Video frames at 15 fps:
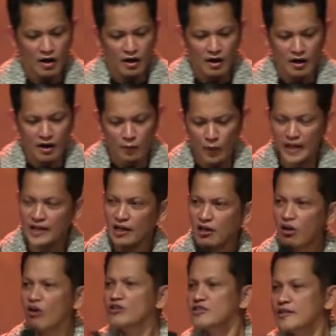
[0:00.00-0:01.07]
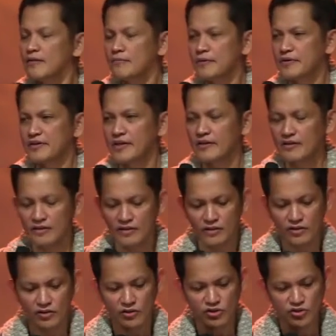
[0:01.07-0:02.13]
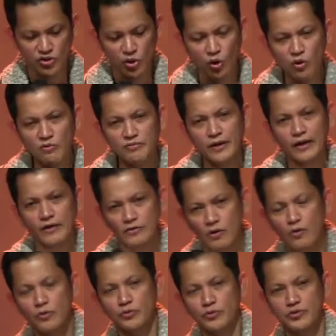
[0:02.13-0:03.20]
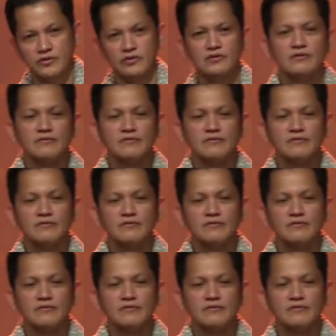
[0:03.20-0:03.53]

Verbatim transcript: When he lost everything, Job arose.